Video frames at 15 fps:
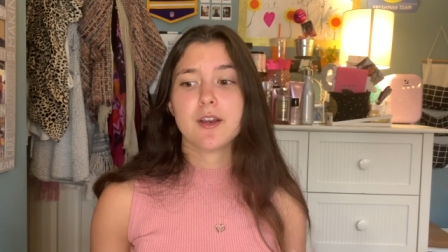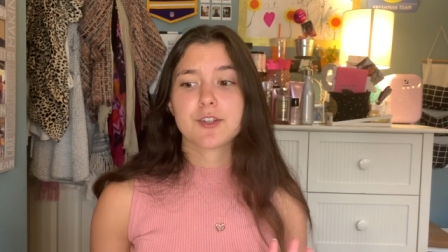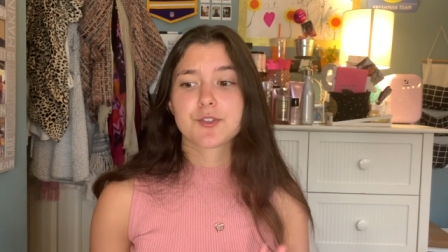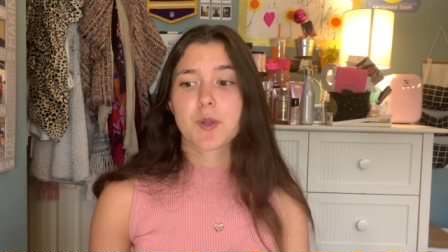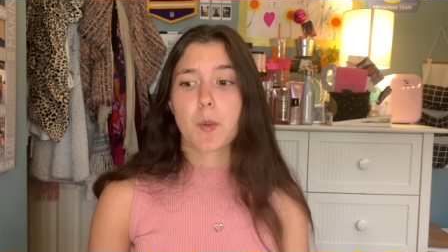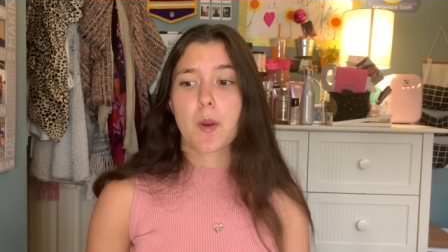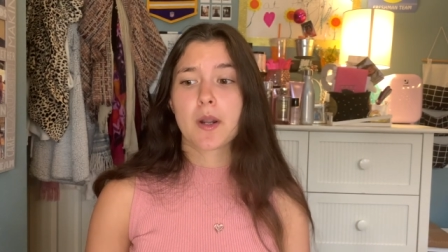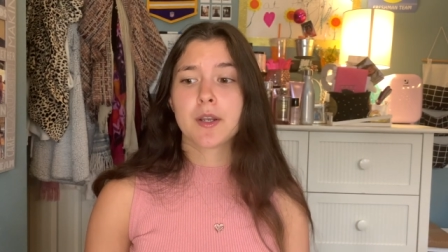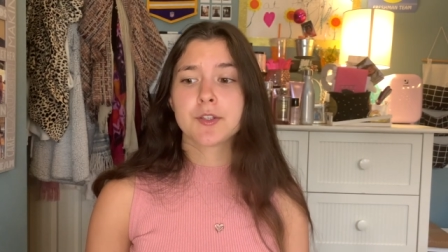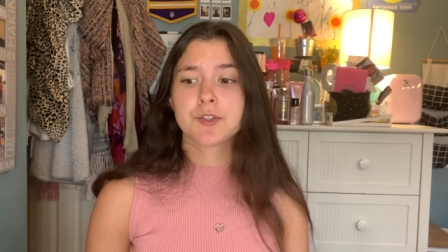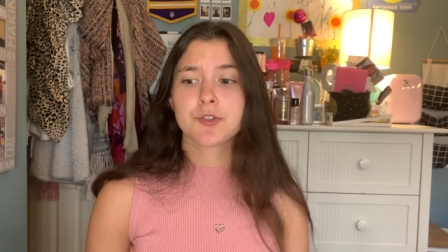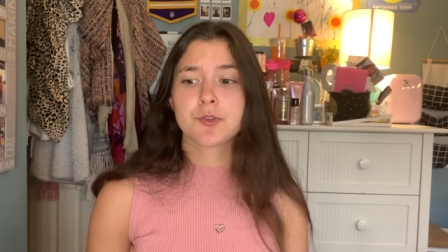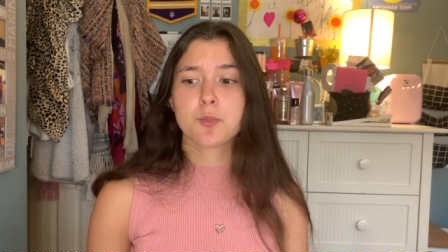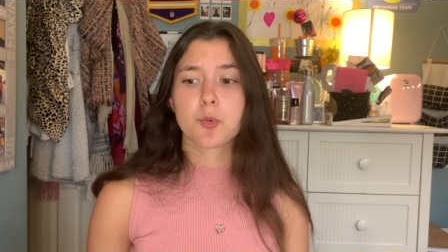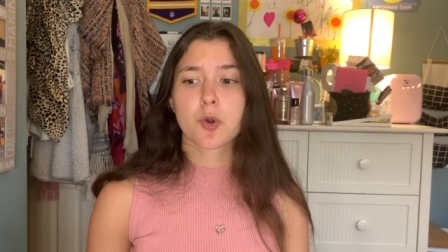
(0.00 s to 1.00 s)
So I want to
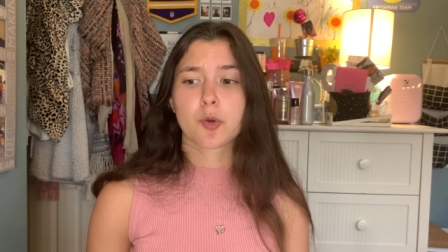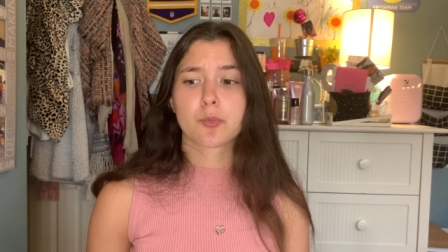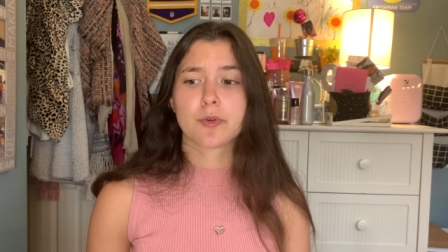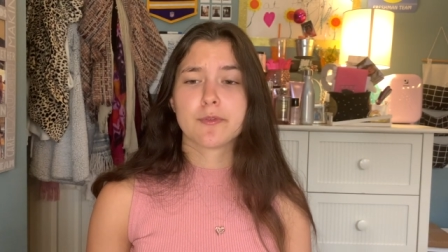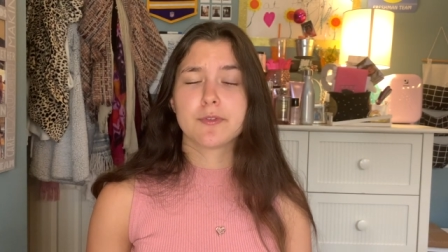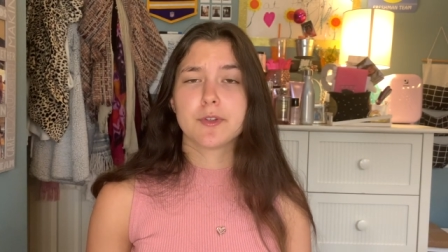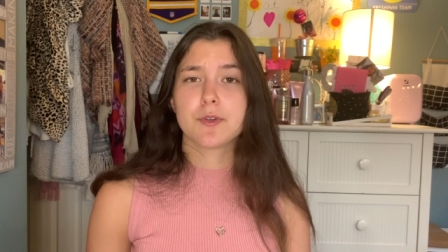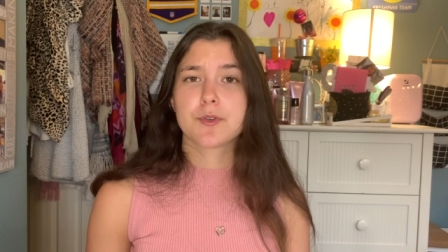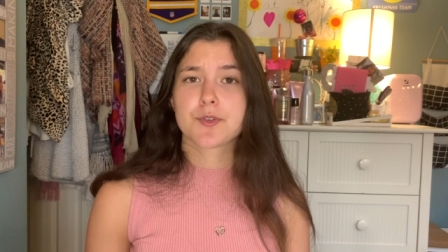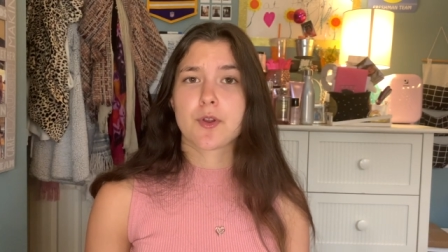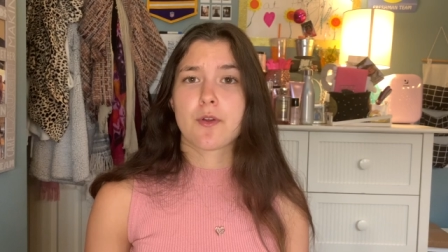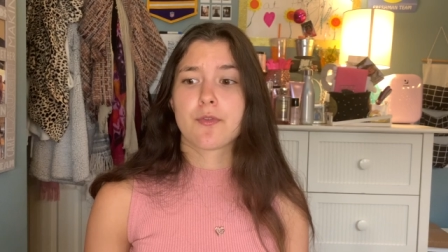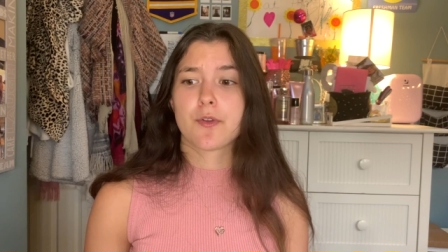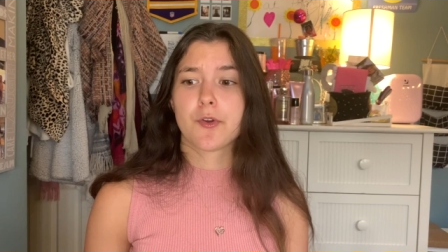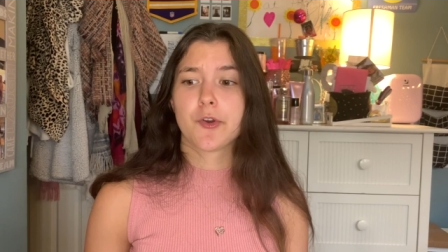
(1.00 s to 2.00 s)
do more reviews
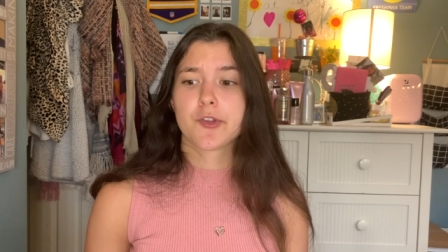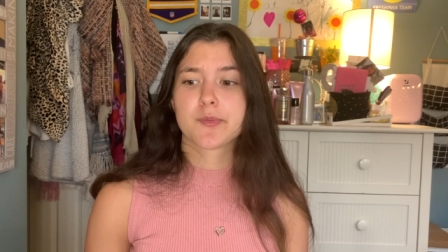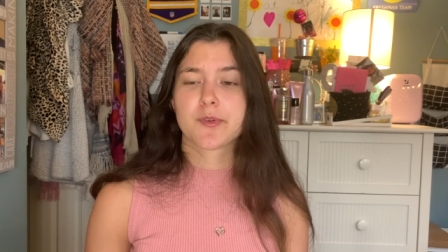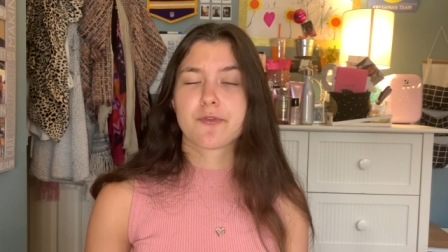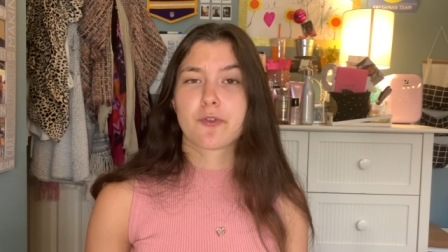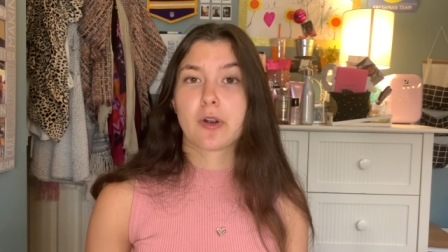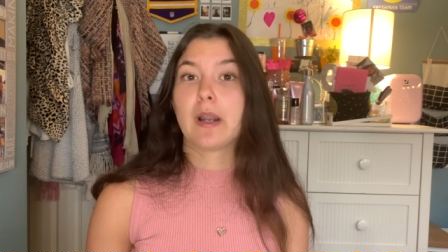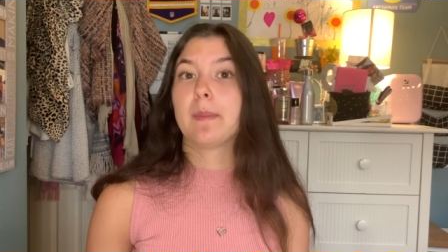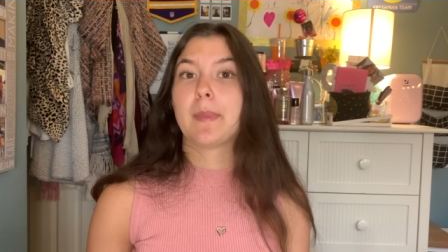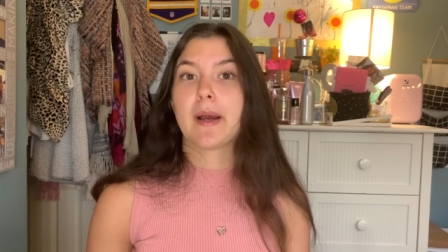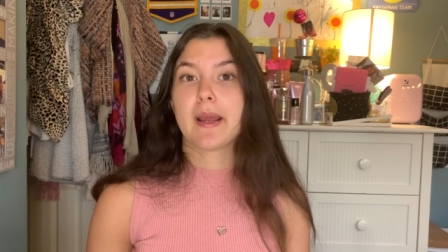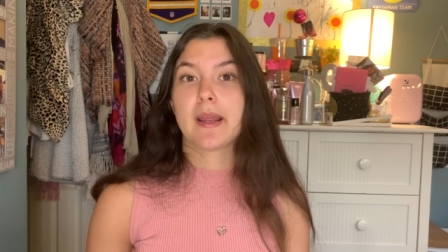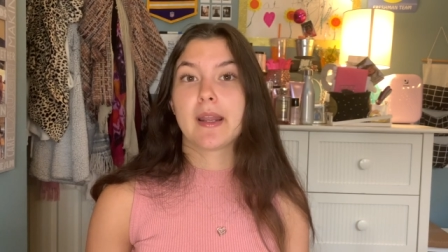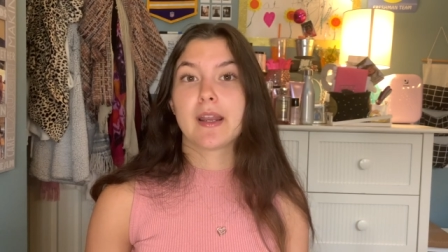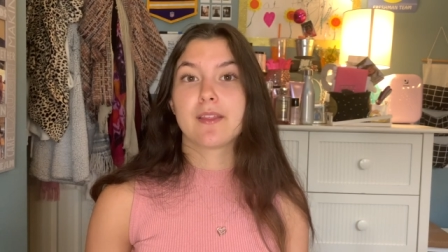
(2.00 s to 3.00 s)
on those before I
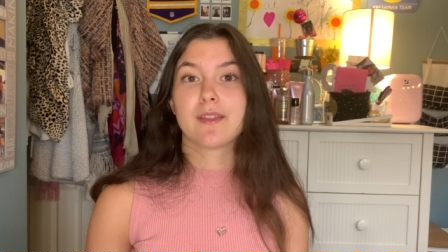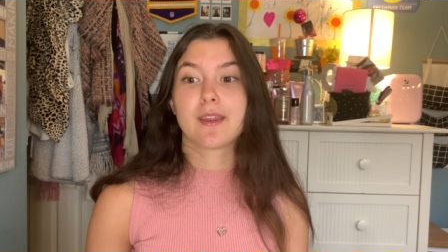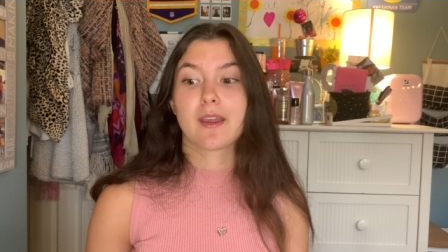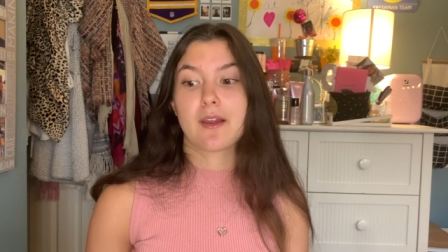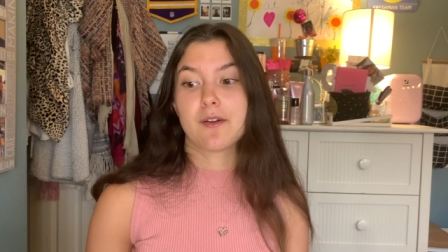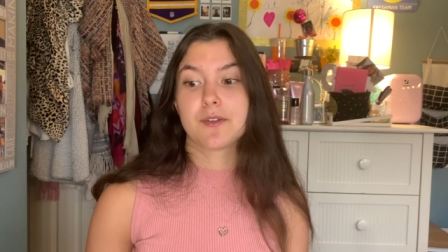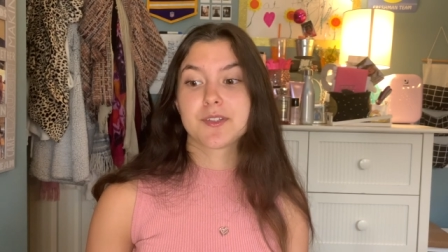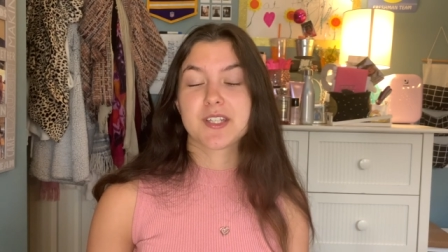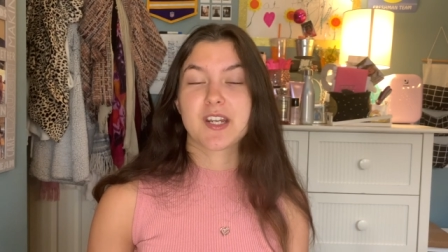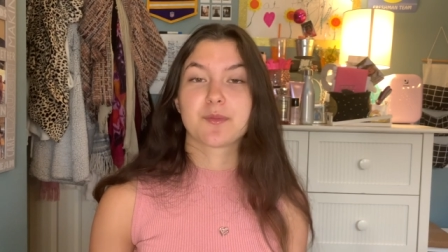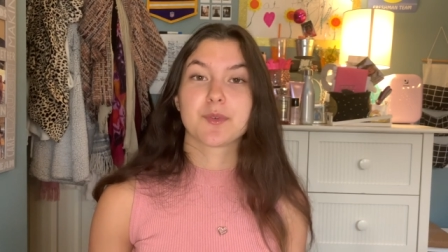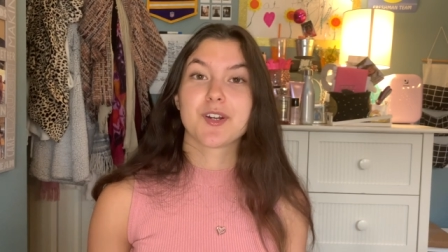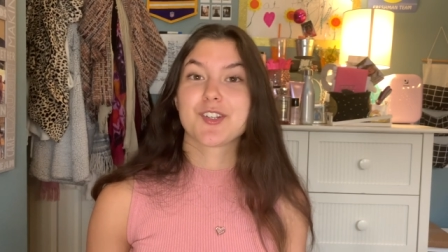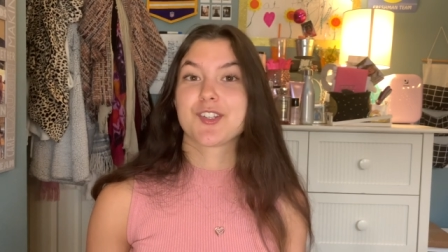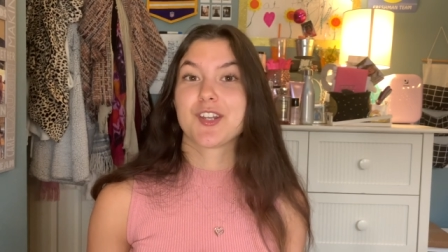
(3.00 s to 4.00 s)
buy anything else. I
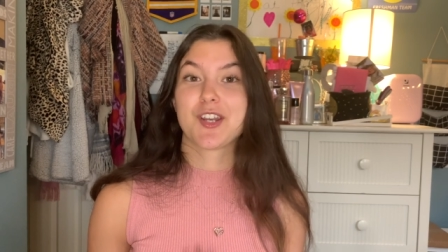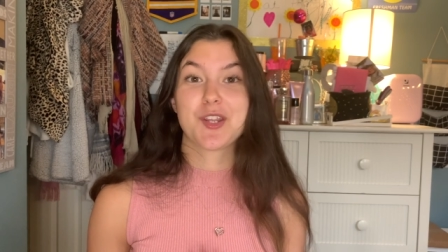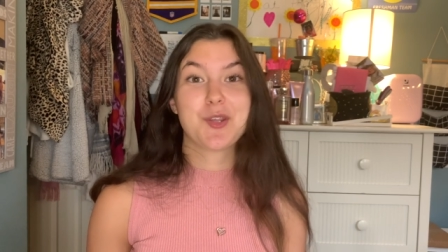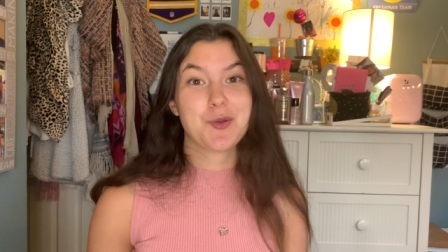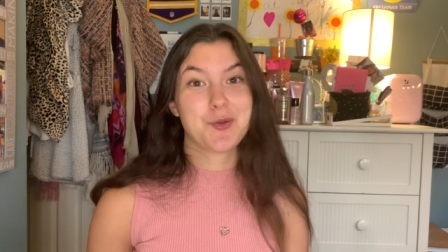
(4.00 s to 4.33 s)
really just need to